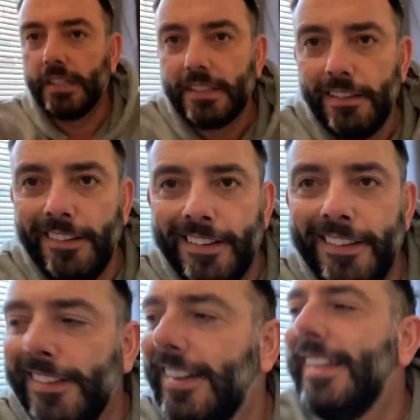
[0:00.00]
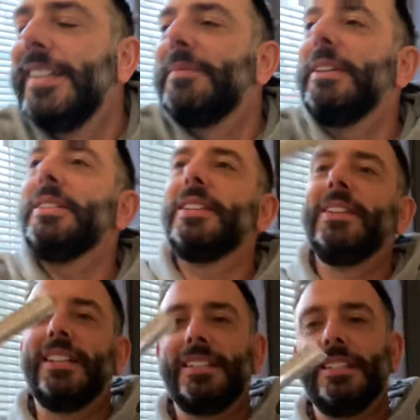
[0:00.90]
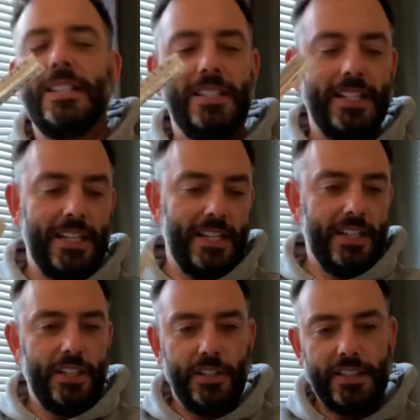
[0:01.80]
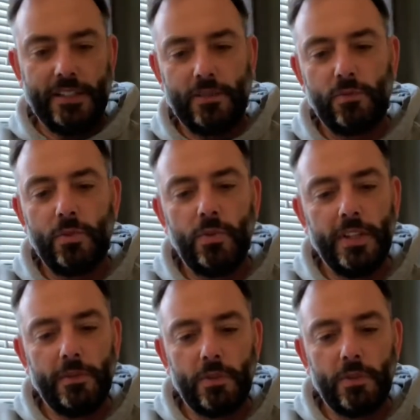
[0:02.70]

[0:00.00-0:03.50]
it. Measure it. Get a ruly